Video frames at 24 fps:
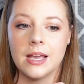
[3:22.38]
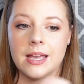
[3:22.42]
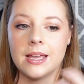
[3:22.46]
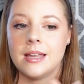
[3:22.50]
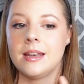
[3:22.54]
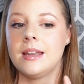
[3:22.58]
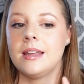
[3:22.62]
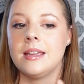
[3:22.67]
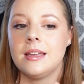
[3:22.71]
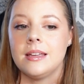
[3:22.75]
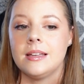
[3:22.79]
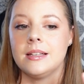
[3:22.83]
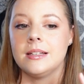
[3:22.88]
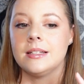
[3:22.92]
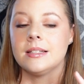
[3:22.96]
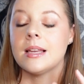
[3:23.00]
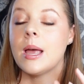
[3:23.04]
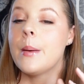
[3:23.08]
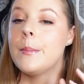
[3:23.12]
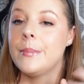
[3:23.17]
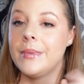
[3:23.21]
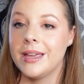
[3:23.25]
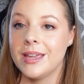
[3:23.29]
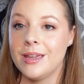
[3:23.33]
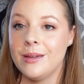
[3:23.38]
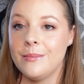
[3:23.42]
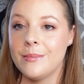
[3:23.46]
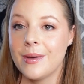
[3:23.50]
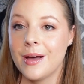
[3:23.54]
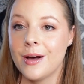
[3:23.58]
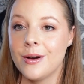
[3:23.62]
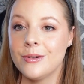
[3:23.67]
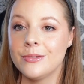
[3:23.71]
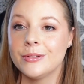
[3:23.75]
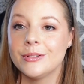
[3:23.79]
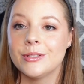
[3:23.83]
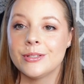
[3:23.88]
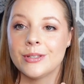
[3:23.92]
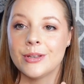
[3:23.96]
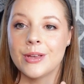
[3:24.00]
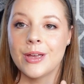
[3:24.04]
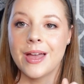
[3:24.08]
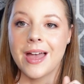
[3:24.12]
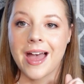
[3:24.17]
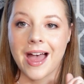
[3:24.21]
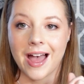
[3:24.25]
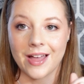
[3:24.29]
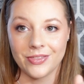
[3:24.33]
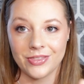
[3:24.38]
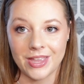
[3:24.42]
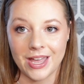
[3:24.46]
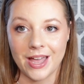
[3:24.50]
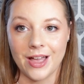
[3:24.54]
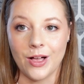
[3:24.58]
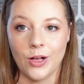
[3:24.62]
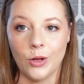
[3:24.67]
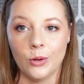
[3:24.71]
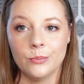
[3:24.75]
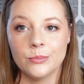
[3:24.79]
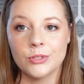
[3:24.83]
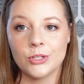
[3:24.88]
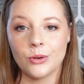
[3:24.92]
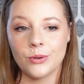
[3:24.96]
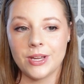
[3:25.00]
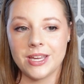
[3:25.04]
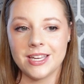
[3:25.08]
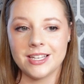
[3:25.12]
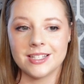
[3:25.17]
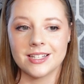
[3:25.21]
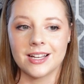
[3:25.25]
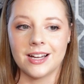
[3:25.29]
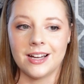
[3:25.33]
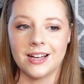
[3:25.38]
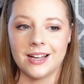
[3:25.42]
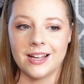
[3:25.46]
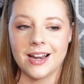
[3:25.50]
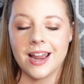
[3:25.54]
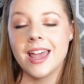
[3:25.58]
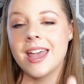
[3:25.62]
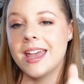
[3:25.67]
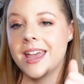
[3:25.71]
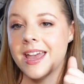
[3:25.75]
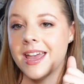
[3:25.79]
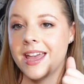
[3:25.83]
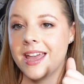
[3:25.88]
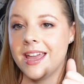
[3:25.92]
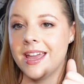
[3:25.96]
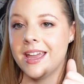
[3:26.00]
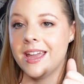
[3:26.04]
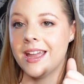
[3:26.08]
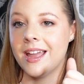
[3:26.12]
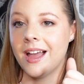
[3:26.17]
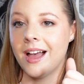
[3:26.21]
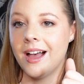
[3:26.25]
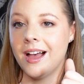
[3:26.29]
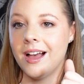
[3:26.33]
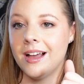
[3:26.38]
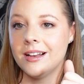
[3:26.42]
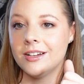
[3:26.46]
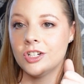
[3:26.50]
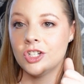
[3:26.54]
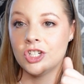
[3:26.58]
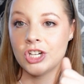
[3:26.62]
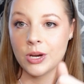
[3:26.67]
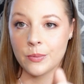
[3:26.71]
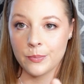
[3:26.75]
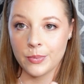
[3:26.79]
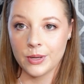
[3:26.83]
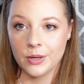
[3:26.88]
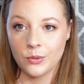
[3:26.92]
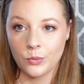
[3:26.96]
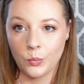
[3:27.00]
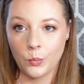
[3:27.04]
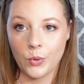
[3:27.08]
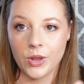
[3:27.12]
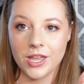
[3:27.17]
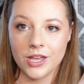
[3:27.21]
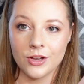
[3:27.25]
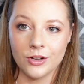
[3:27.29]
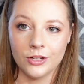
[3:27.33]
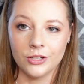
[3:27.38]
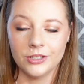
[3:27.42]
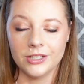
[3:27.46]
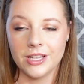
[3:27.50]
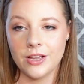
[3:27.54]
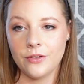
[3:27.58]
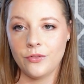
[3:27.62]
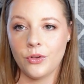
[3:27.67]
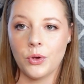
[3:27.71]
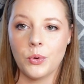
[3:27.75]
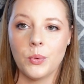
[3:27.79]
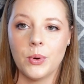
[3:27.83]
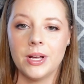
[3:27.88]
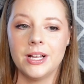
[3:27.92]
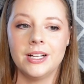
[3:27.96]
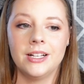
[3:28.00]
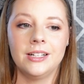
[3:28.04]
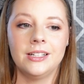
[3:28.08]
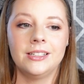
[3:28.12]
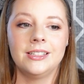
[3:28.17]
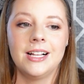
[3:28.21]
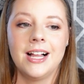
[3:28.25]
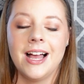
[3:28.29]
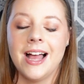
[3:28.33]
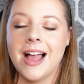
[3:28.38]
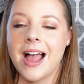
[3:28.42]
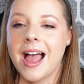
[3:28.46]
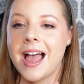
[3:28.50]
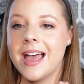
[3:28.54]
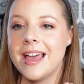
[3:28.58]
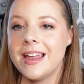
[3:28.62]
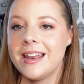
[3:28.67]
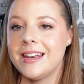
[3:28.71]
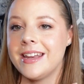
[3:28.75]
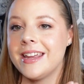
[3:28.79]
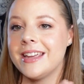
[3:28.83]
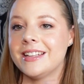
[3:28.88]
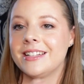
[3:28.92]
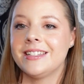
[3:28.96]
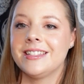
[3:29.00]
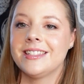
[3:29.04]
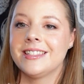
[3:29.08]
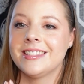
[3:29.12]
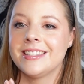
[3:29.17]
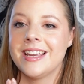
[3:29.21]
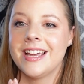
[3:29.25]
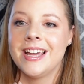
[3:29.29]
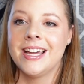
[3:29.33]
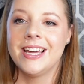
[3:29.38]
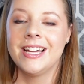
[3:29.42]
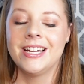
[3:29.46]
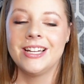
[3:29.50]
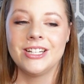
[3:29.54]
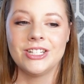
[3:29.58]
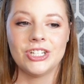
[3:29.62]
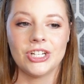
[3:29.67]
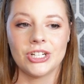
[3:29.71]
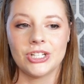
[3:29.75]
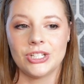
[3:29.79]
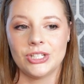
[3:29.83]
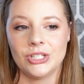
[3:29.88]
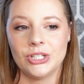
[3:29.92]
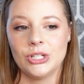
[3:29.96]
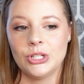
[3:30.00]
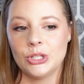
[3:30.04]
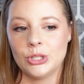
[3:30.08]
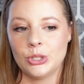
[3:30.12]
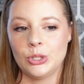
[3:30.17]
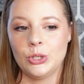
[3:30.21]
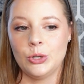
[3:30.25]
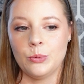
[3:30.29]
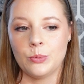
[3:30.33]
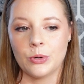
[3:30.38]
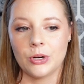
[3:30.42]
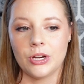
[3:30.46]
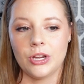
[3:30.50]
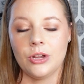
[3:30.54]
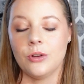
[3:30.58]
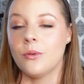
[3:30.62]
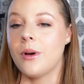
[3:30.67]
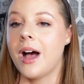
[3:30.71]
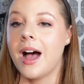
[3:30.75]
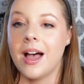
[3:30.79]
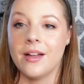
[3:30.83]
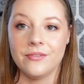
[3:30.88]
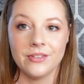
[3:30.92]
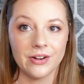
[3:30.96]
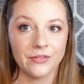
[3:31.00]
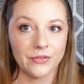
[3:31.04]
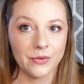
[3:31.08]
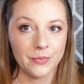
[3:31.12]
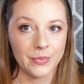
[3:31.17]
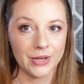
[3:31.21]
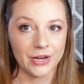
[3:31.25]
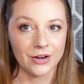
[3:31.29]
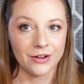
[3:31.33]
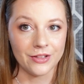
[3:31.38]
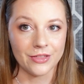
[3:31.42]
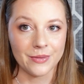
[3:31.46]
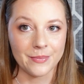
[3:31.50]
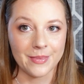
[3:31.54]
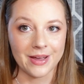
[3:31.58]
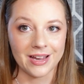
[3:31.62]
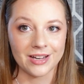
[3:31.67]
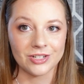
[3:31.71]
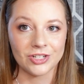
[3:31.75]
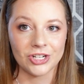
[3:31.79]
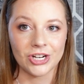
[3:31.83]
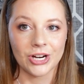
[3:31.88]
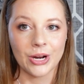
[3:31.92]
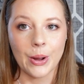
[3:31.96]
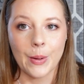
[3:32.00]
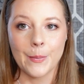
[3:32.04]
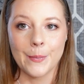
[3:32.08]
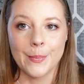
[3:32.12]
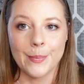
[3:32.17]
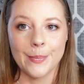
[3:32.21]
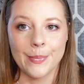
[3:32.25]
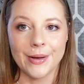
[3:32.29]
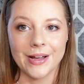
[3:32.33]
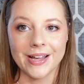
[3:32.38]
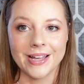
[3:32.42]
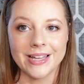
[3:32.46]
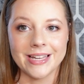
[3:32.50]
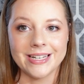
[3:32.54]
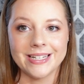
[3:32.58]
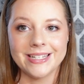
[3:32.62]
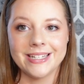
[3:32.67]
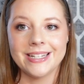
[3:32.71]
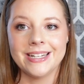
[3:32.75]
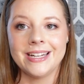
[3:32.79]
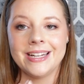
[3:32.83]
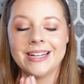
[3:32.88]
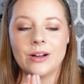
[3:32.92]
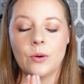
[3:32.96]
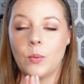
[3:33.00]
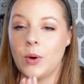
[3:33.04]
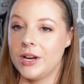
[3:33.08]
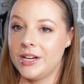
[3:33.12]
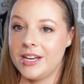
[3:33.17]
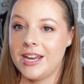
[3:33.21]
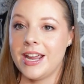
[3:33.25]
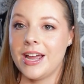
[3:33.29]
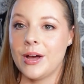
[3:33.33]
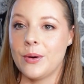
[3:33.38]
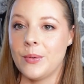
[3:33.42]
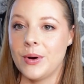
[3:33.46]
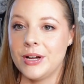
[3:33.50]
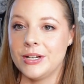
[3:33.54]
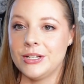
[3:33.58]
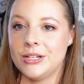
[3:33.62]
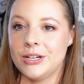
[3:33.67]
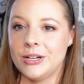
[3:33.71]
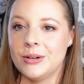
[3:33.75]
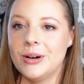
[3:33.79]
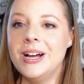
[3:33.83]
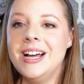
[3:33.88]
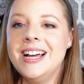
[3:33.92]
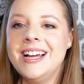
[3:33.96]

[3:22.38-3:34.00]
it is Mickey Mouse at the helm. So he's got a ship wheel, if you will, and it's just super cute. I've never been on the Magic, but one day I want to,